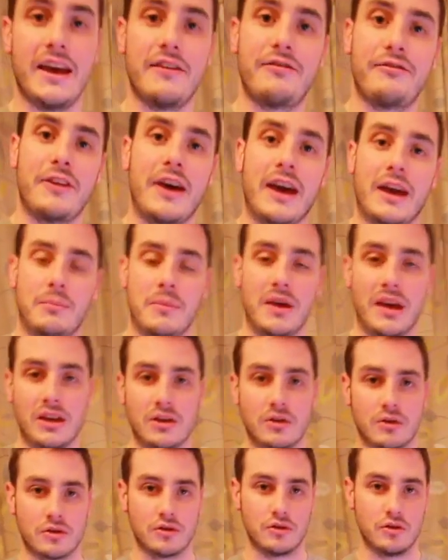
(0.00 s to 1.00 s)
if like me
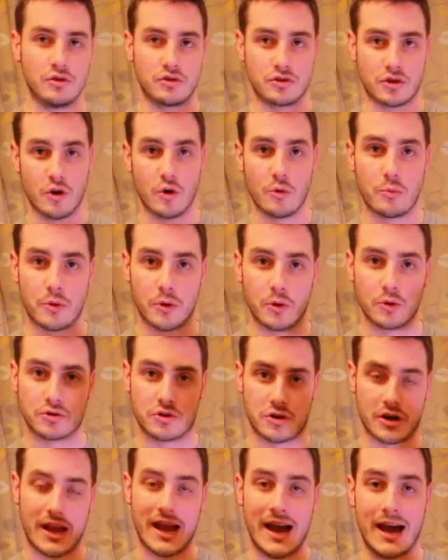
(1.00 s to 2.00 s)
you're going to use GoPros
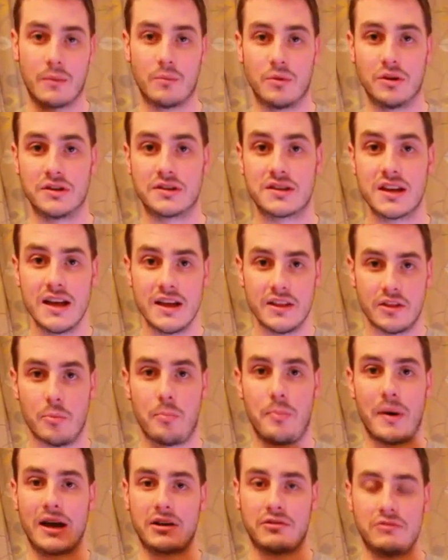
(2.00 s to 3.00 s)
or cameras, the
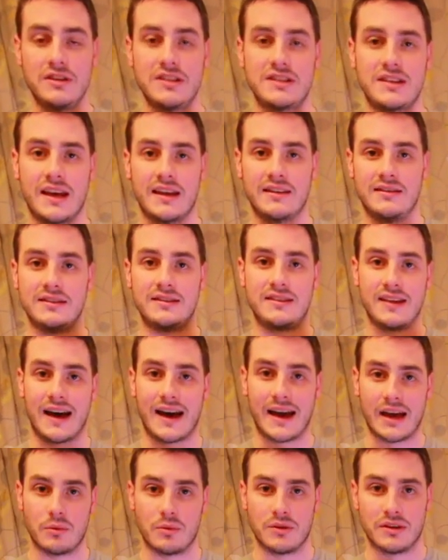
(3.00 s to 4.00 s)
batteries tend to
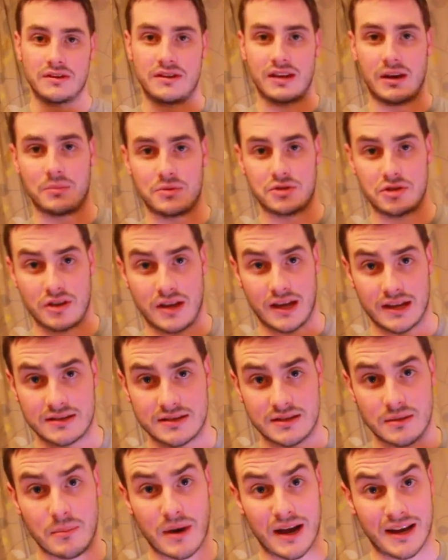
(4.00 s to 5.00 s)
die when the temperature
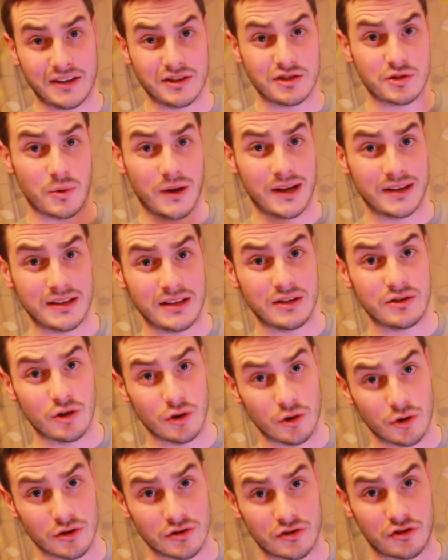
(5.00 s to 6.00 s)
gets to minus
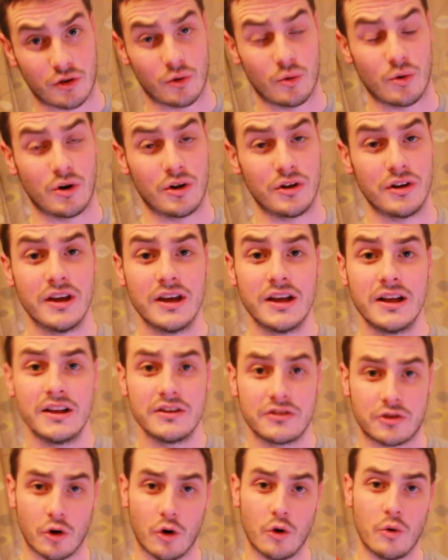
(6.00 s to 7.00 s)
22 and so on.
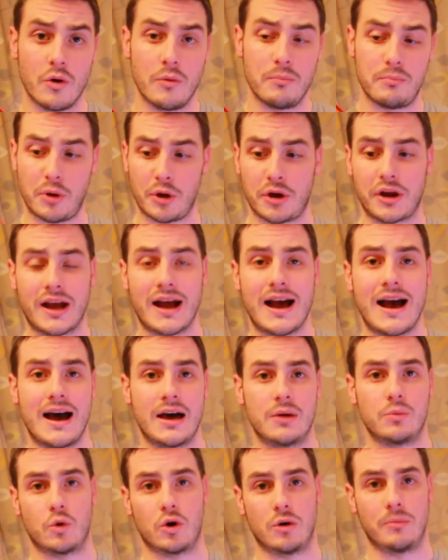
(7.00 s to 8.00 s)
So putting a
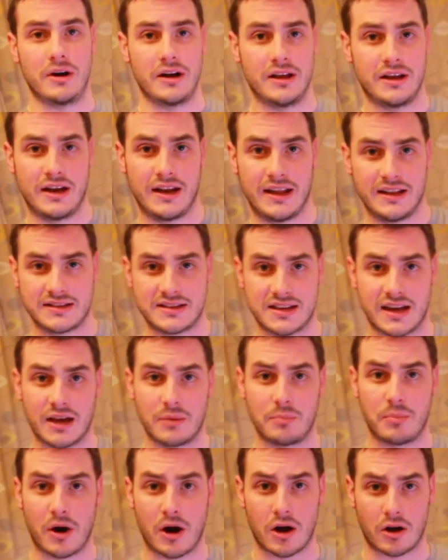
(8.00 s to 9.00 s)
hand warmer in an
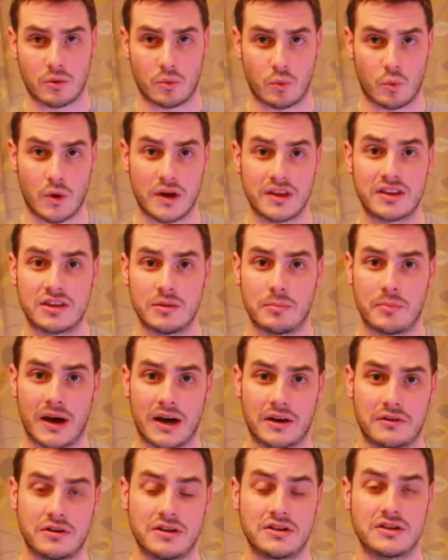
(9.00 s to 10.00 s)
inside pocket with the
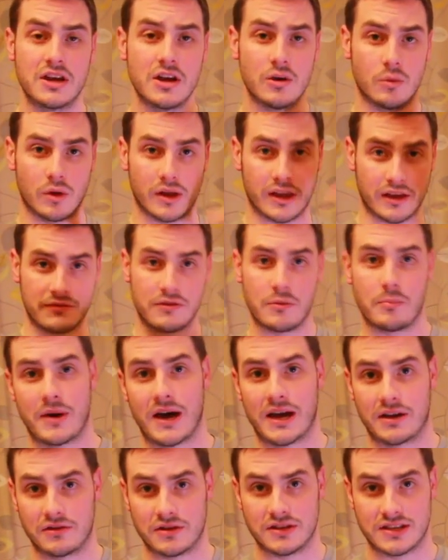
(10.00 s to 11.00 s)
batteries will give the
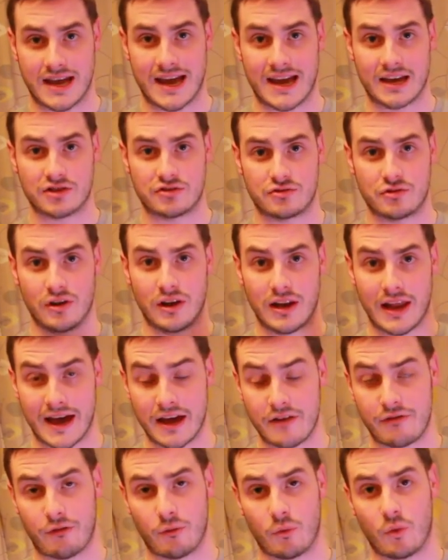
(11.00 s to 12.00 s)
batteries extra
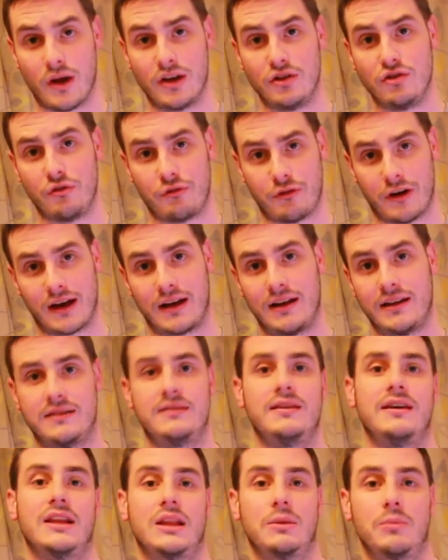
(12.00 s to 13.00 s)
life when you finally
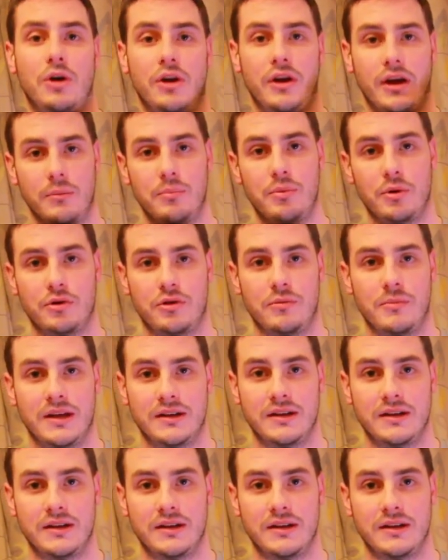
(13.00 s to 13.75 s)
take them out and put them